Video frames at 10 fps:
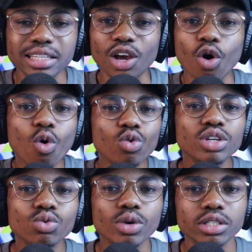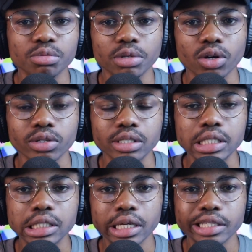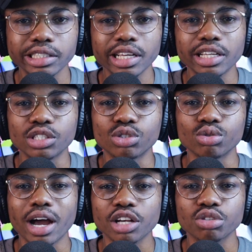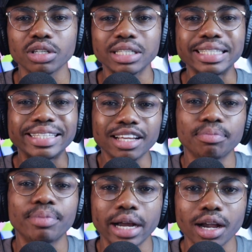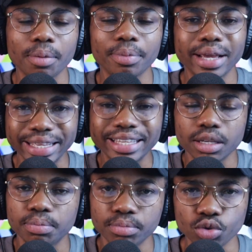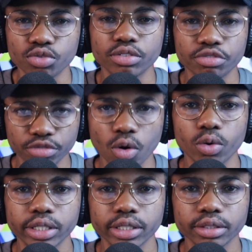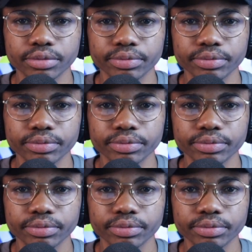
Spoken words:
The only way to be consistent is to actually get back up and keep moving forward.